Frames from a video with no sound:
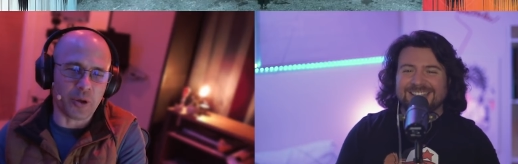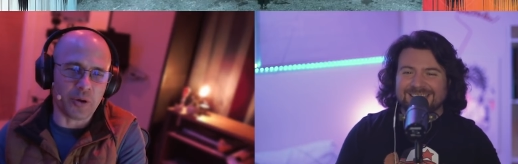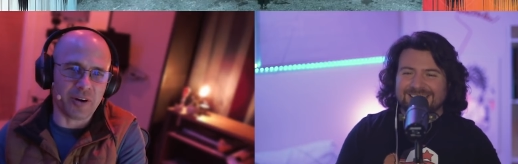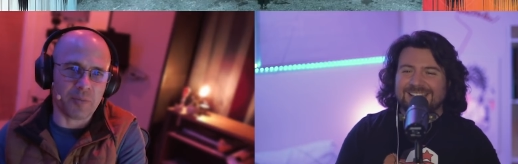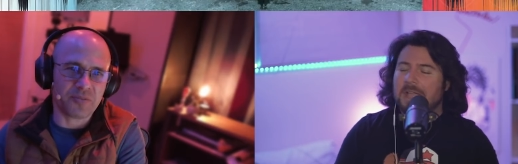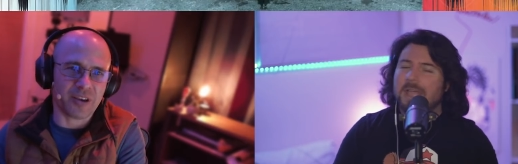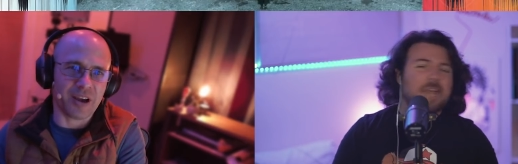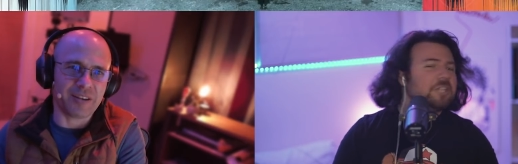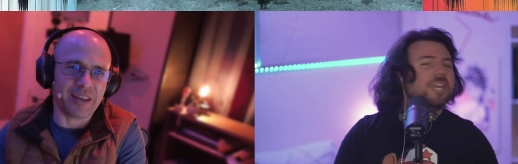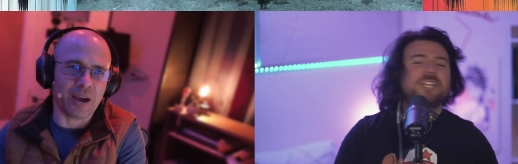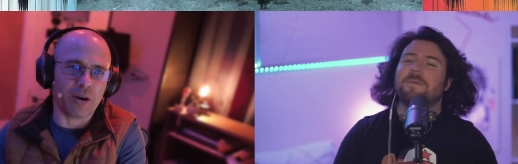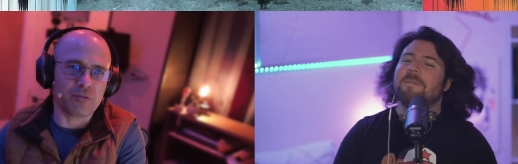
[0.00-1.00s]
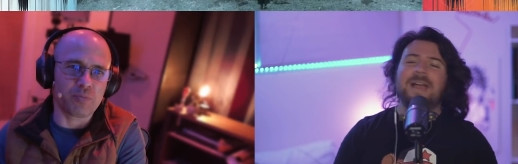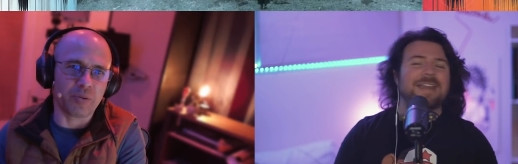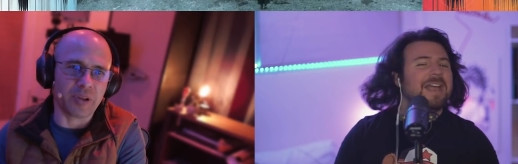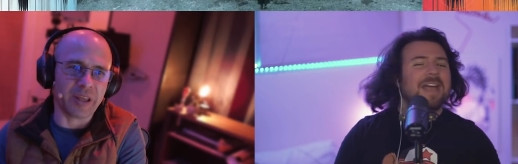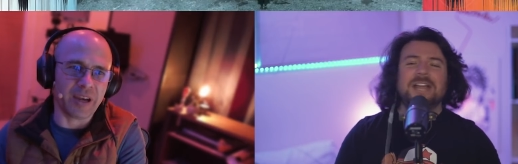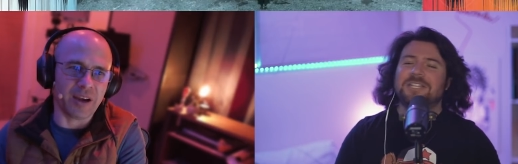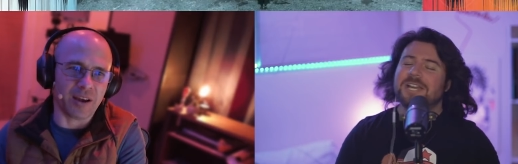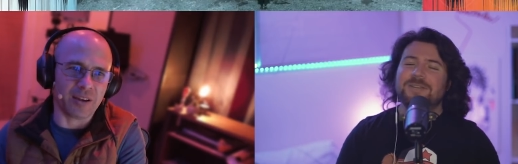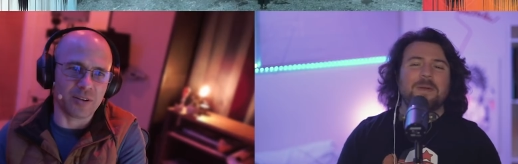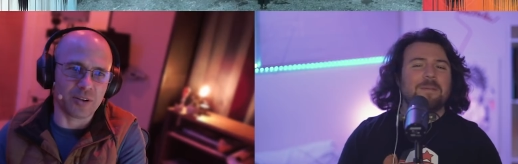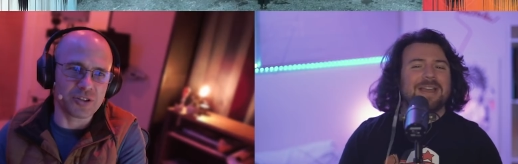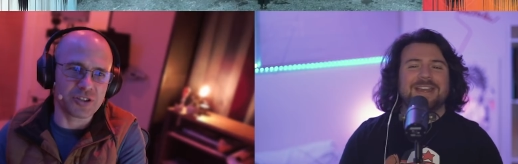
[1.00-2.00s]
Speaker 1: floating upside down, bleeding on
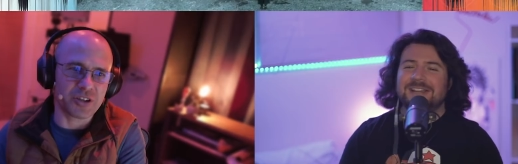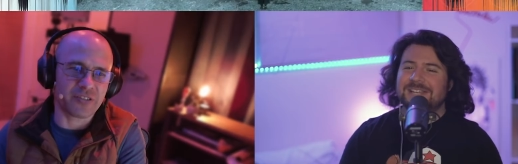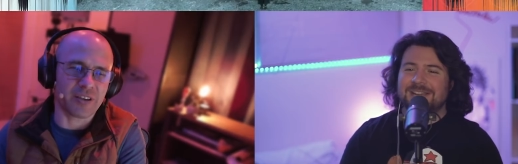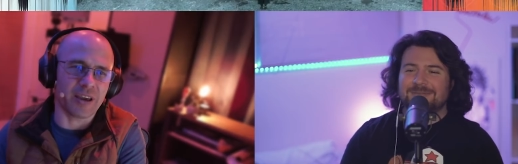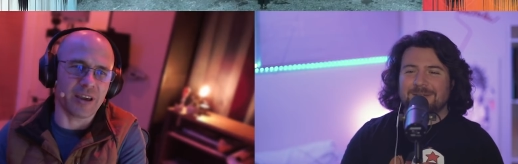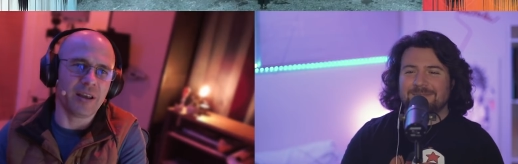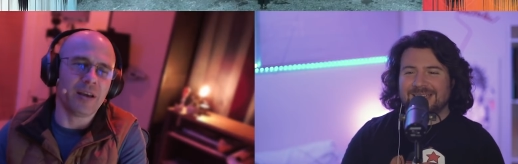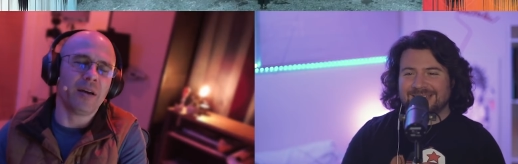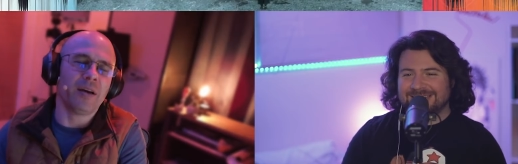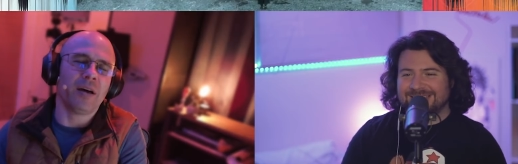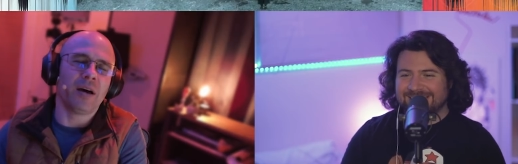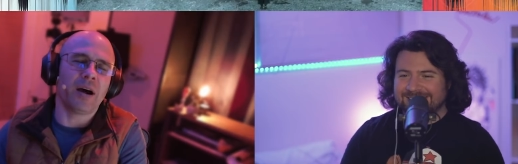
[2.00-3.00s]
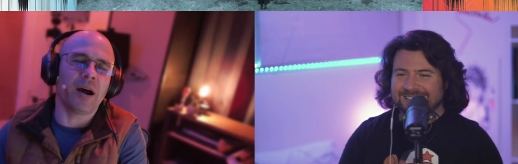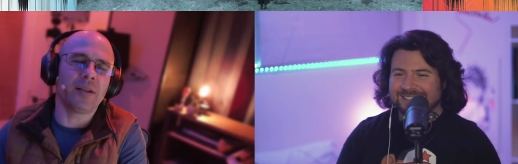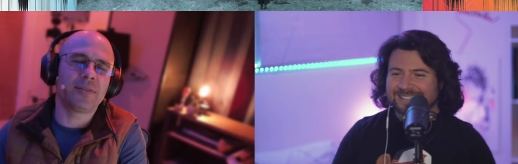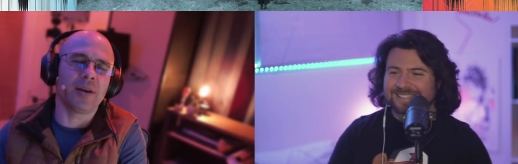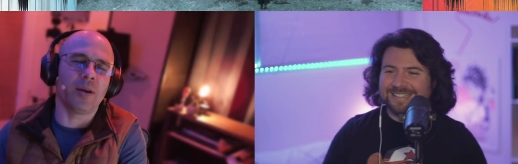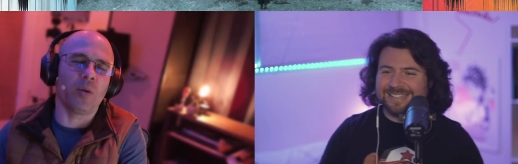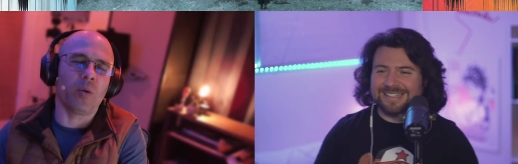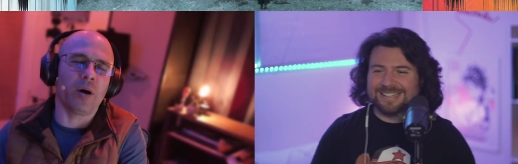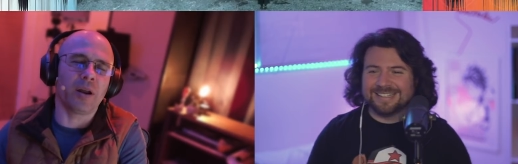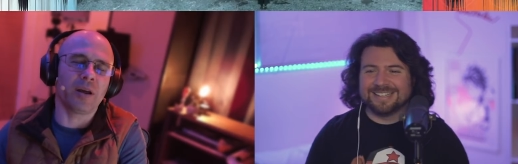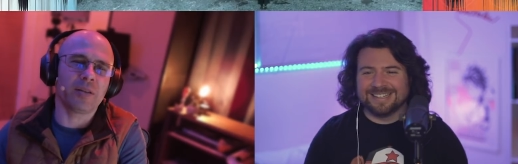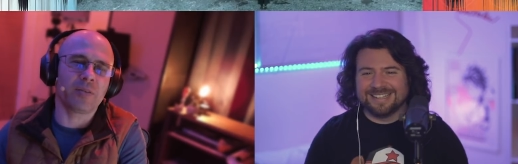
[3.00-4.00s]
Lucius, saying, I didn't
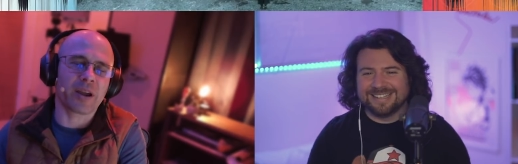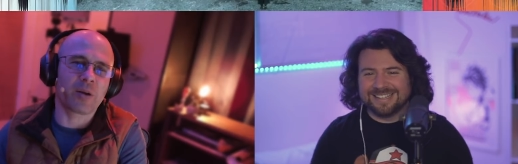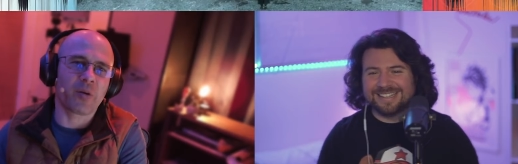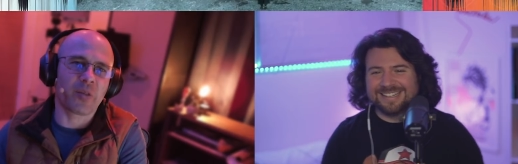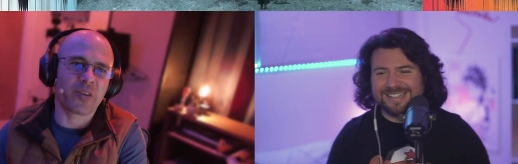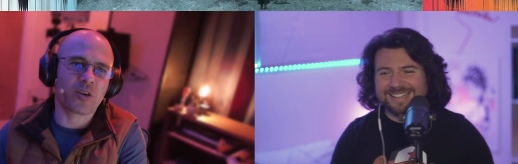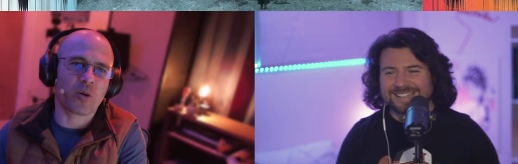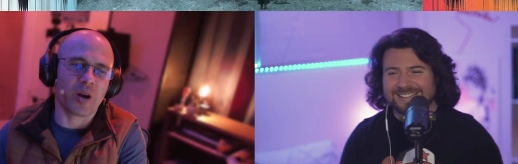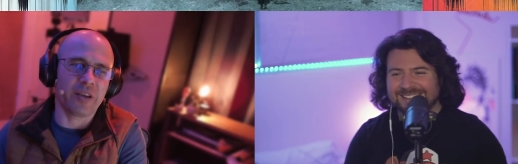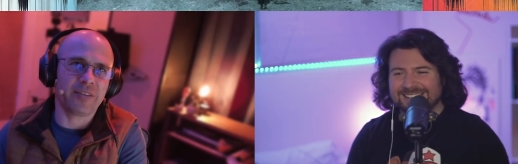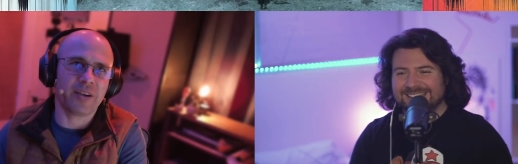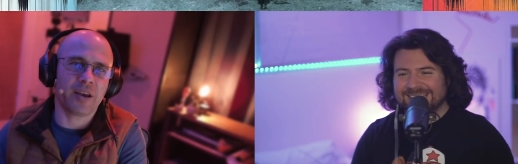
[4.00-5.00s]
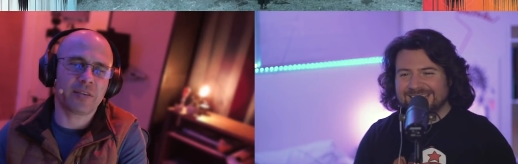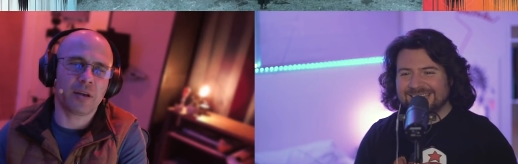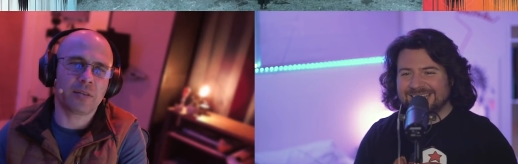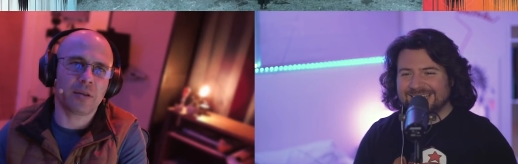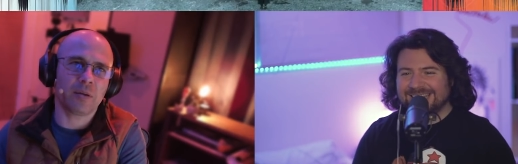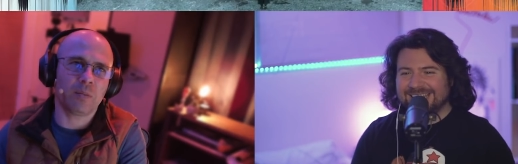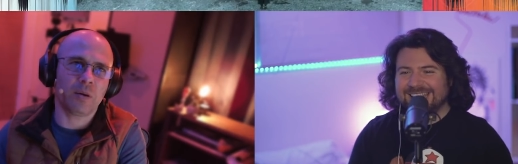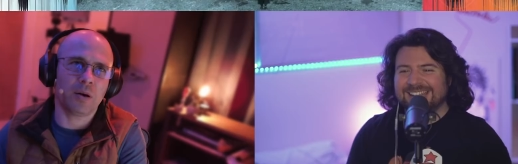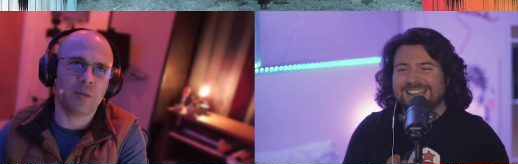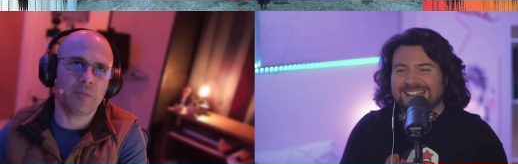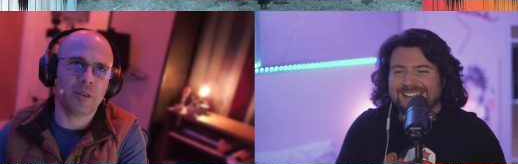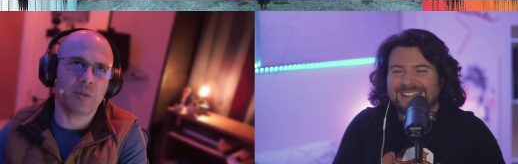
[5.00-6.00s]
want to, like with his crazy eyes, I didn't
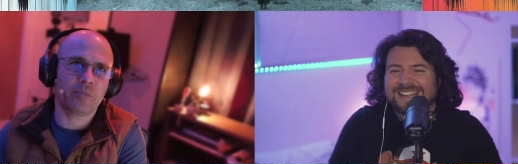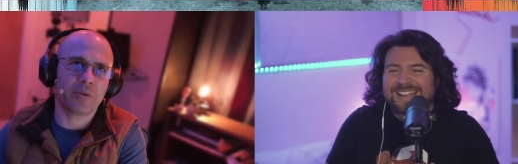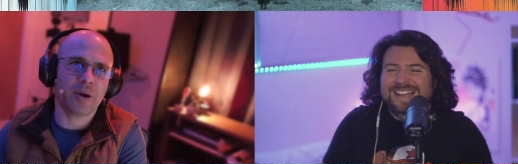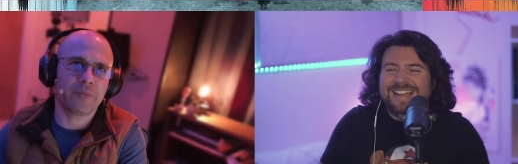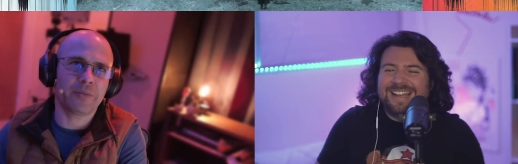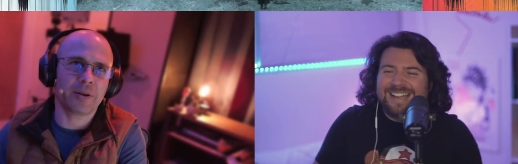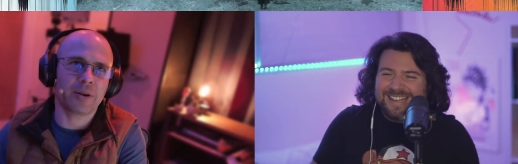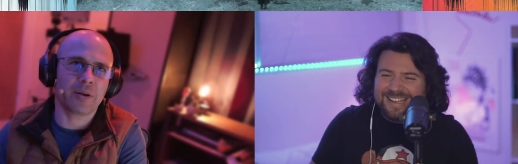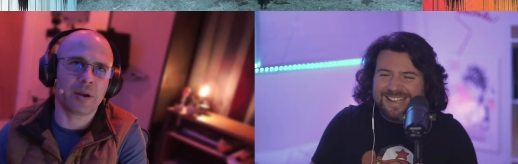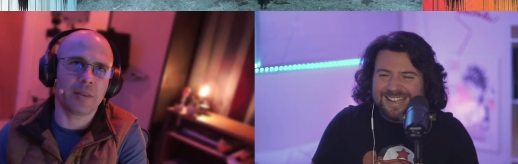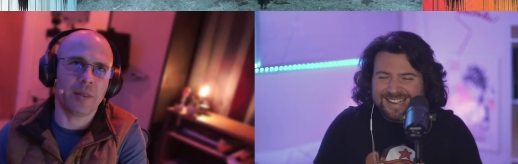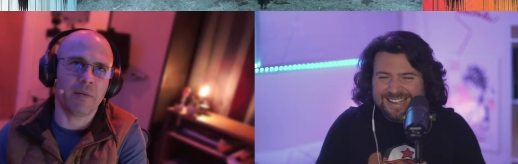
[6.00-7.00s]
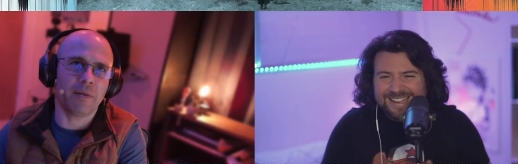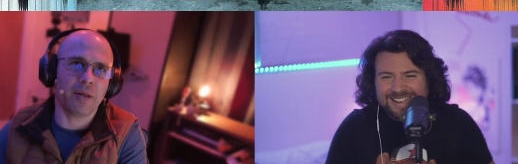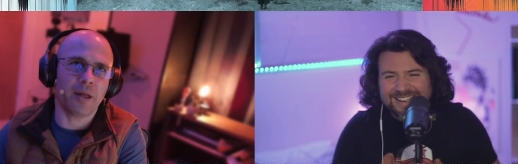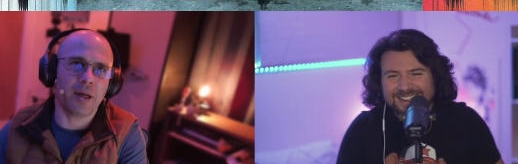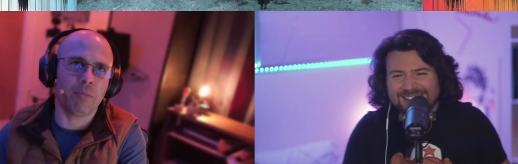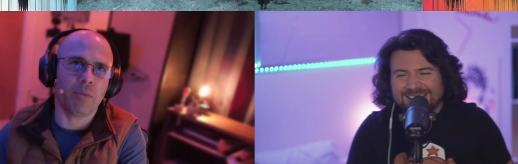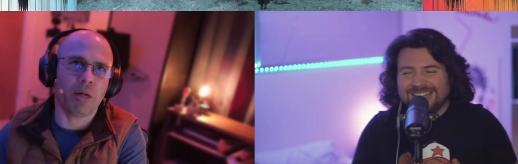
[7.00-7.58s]
want to be the prophet, and great, now I am.